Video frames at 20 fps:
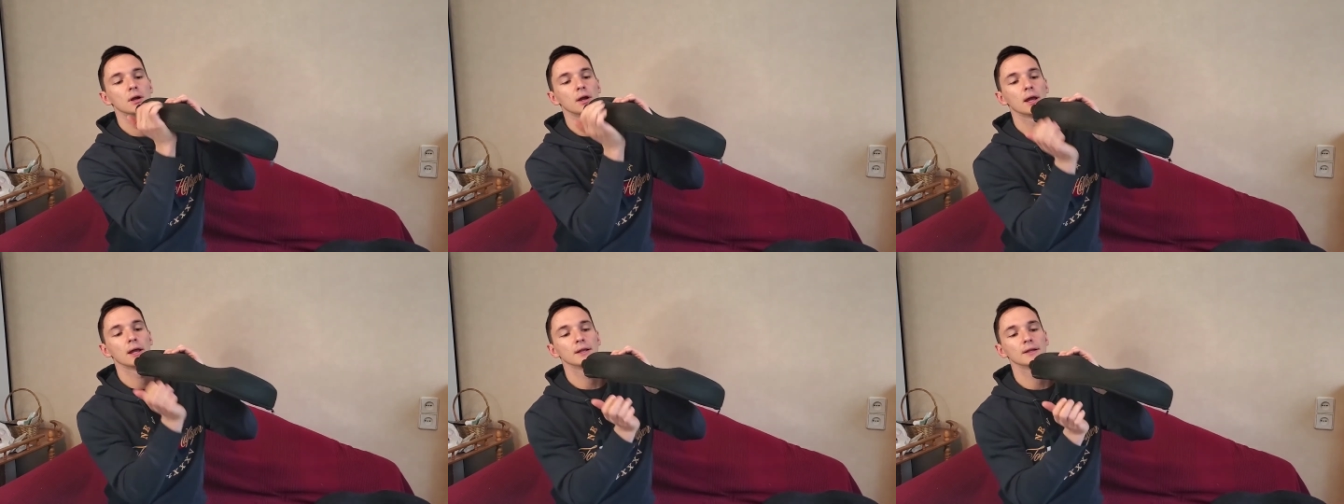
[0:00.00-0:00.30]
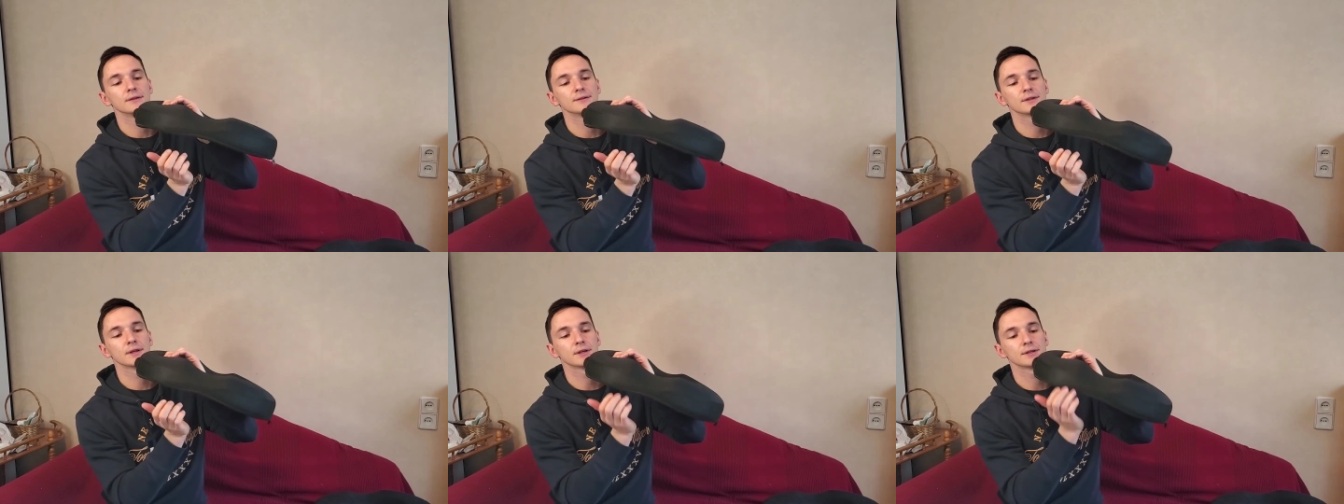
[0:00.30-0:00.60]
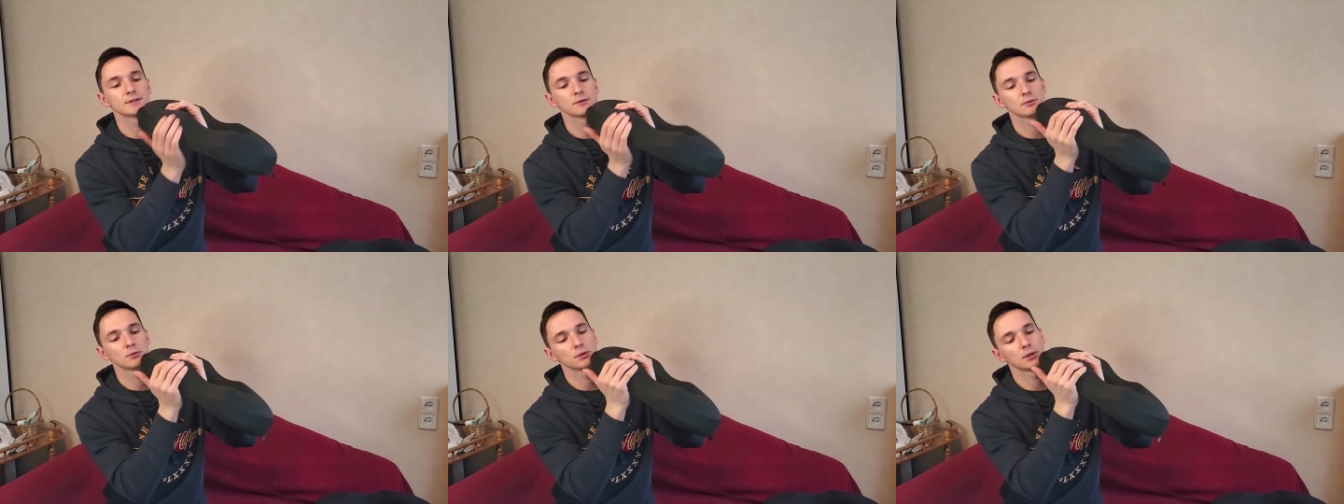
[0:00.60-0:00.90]
and it
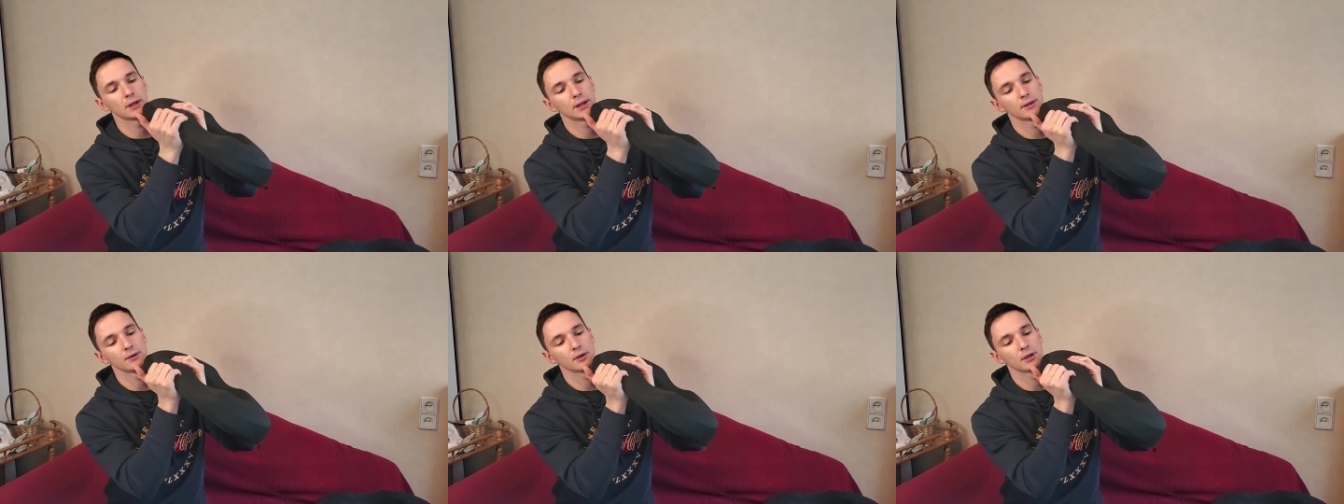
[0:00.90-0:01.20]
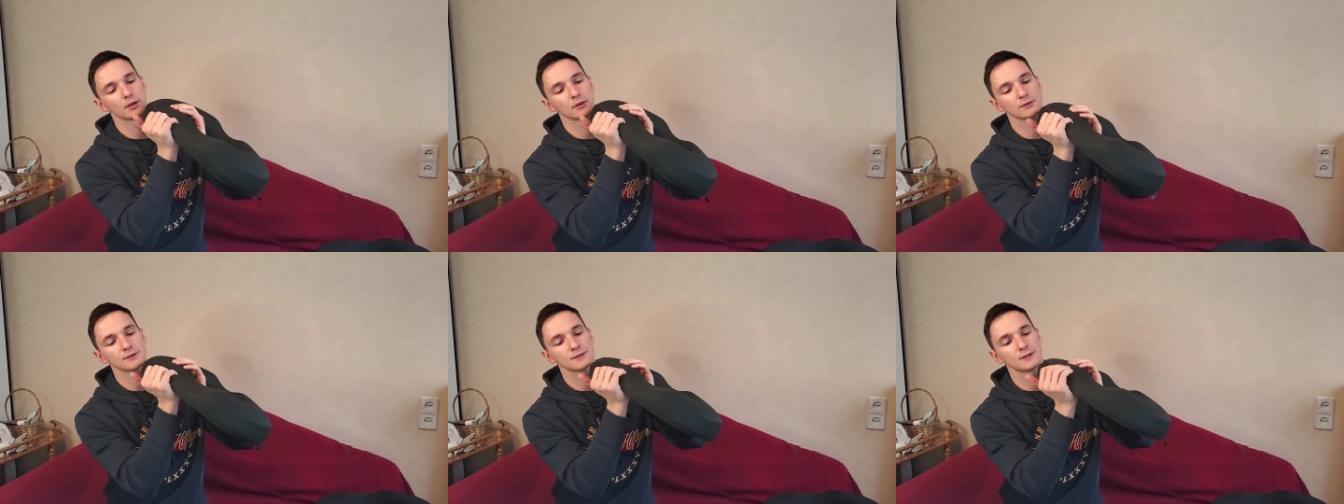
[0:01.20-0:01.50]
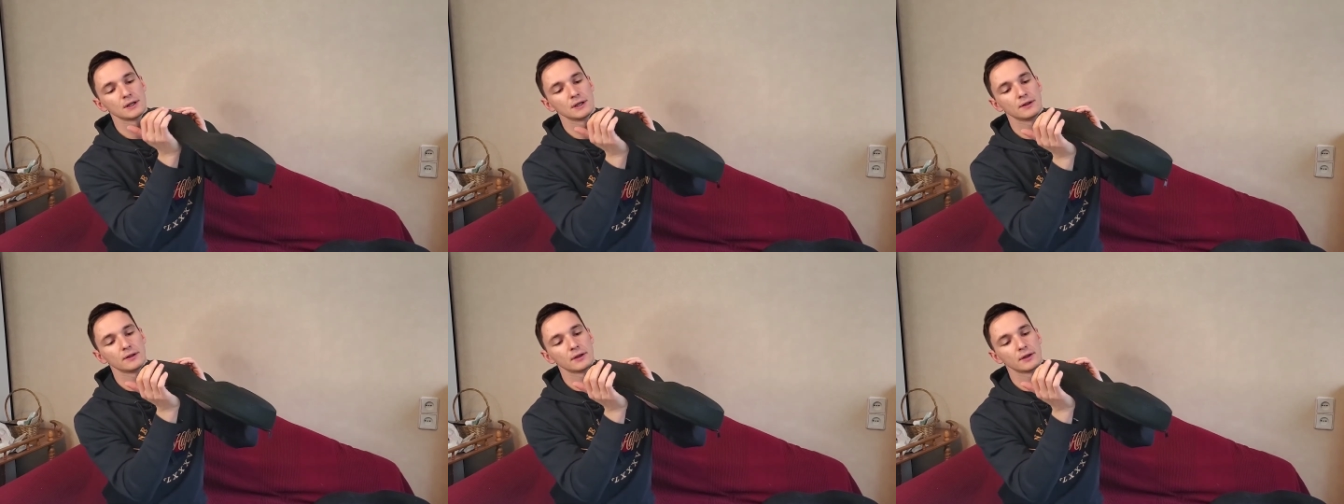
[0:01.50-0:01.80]
takes a while, you cannot
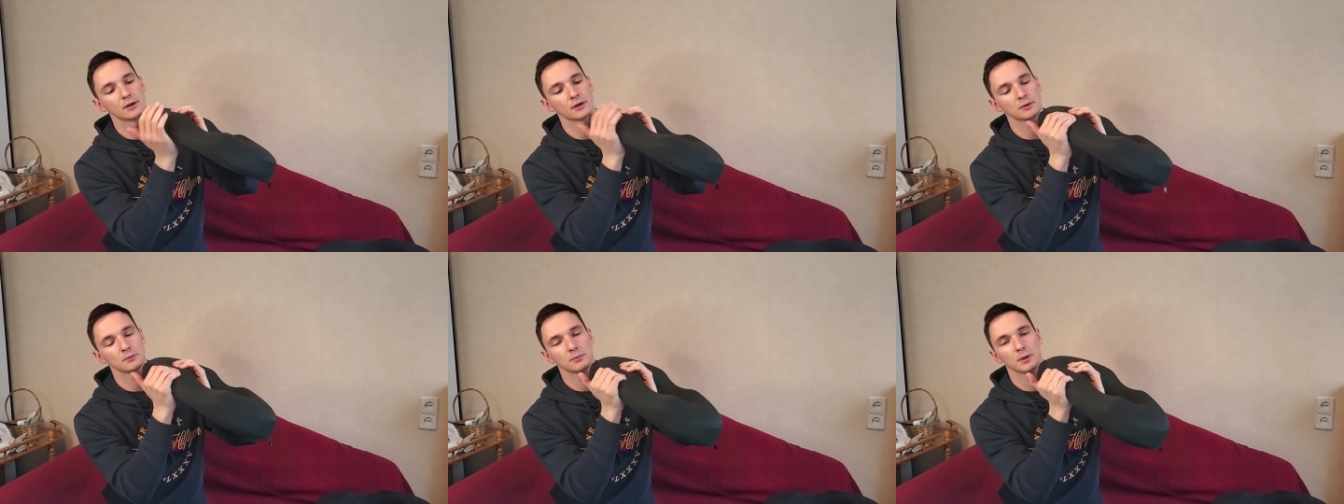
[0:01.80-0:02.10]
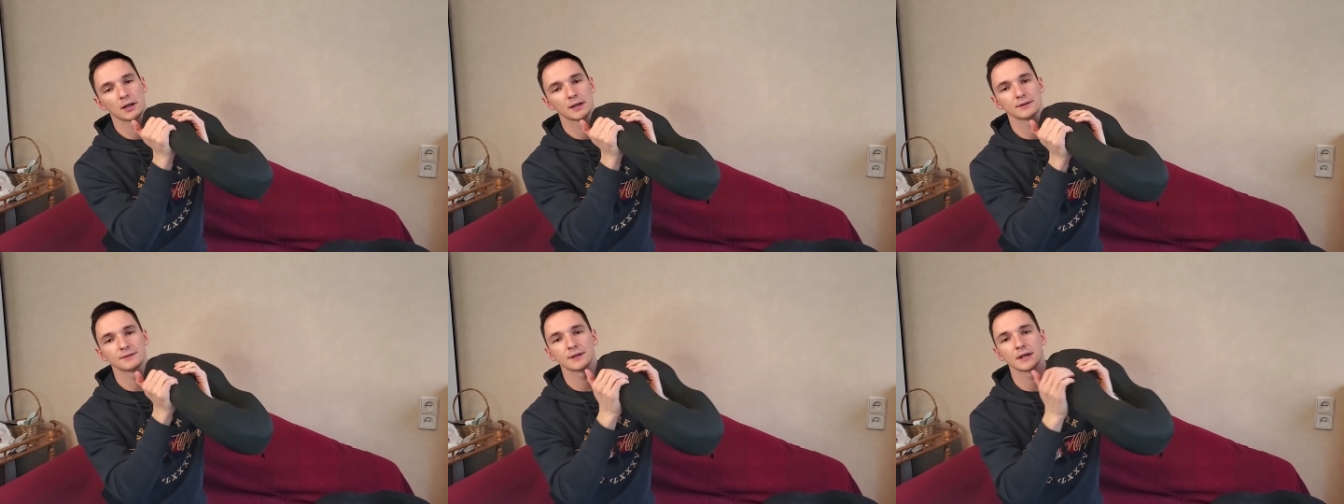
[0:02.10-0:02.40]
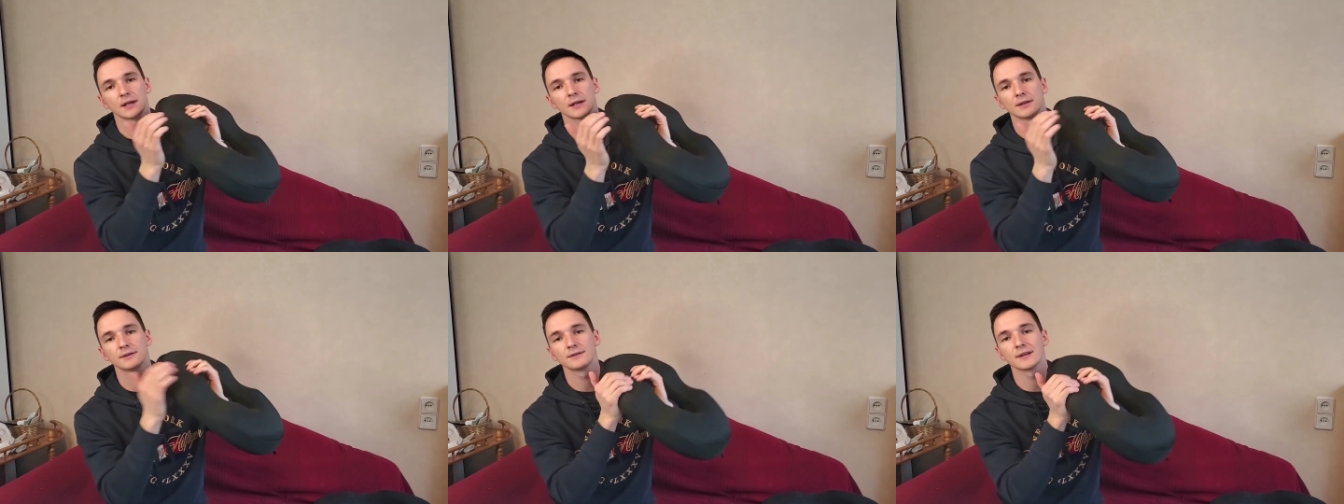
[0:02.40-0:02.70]
see it here, but it, ta
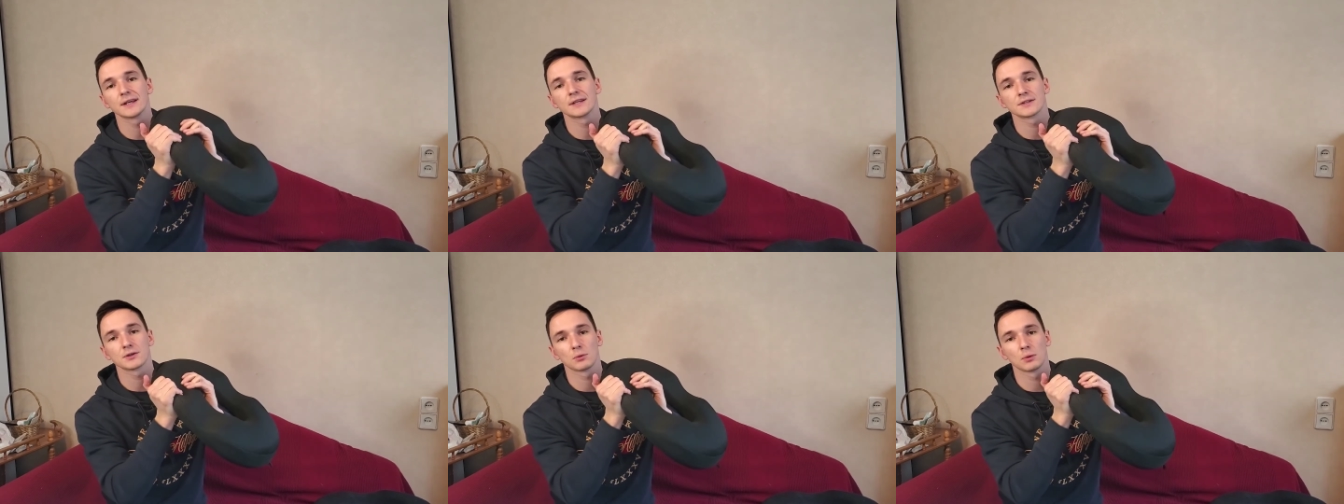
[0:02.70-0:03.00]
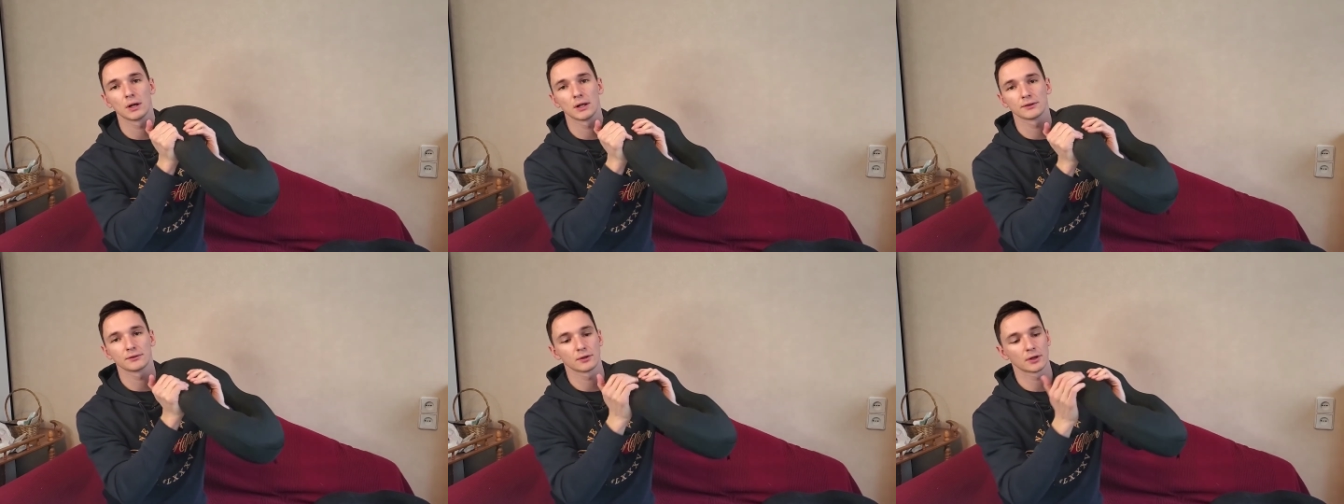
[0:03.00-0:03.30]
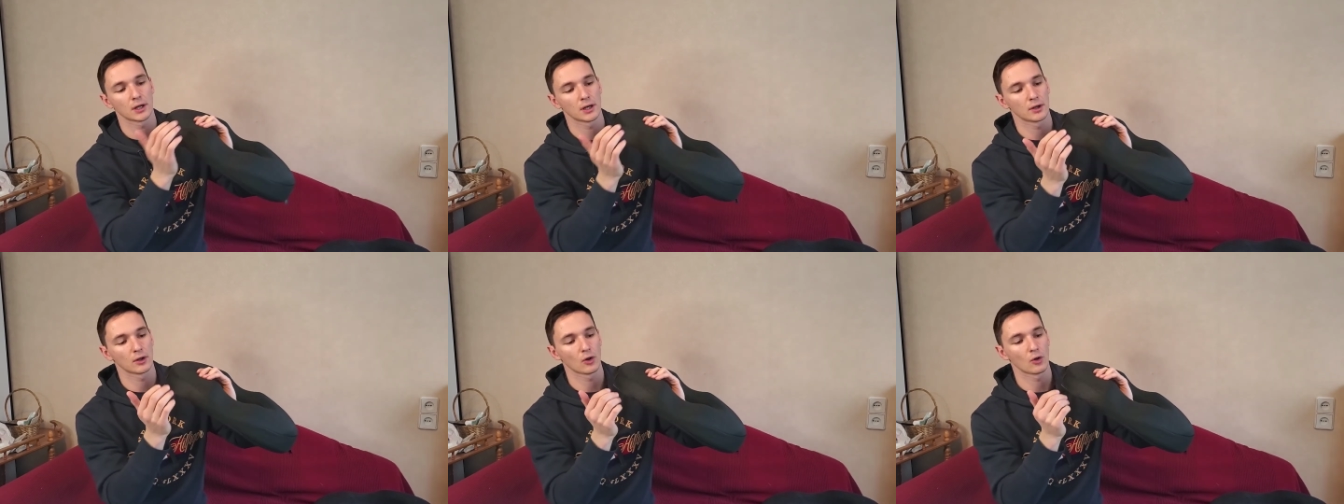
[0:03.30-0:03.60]
it takes a while to
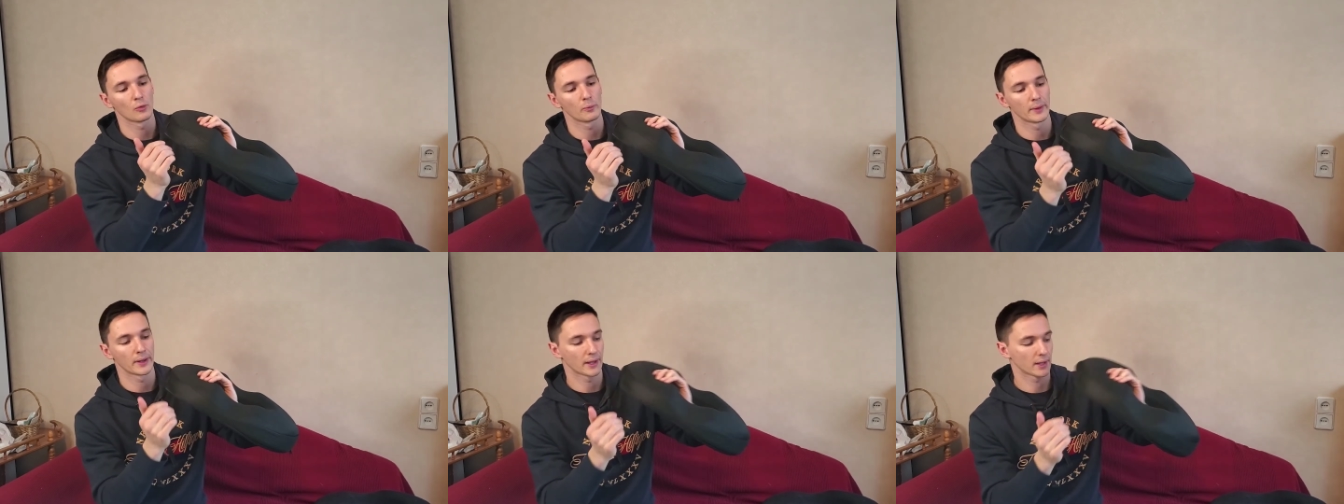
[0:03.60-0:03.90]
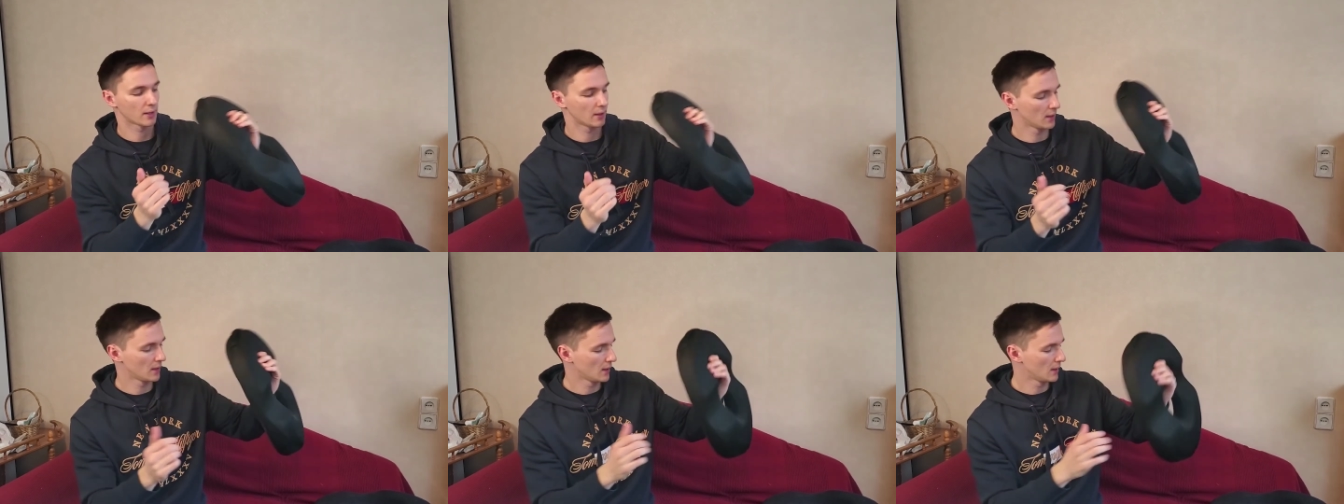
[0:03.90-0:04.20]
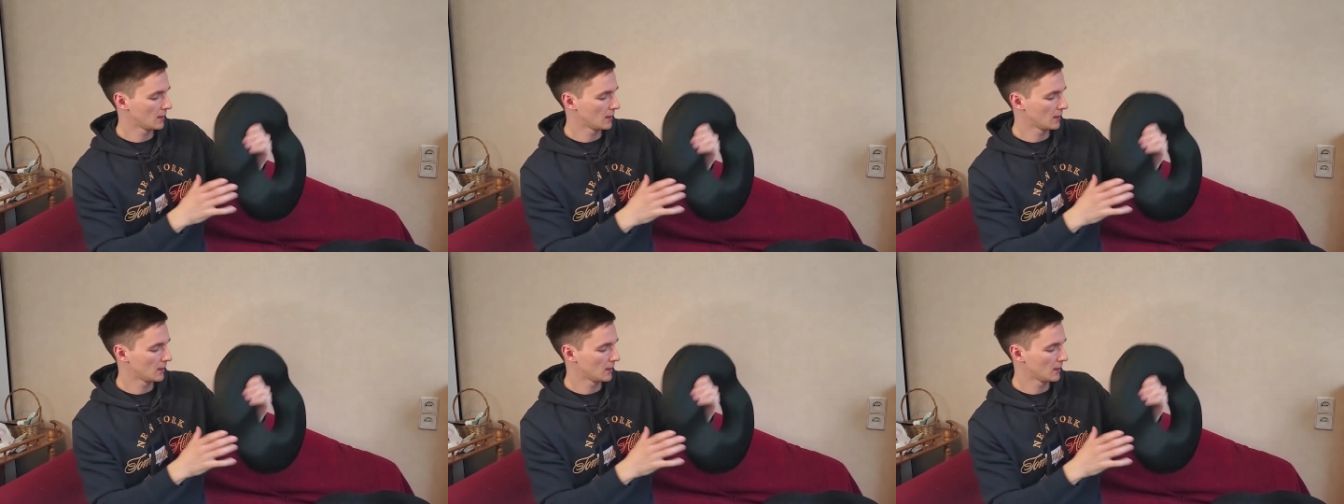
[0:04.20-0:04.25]
kind of go back.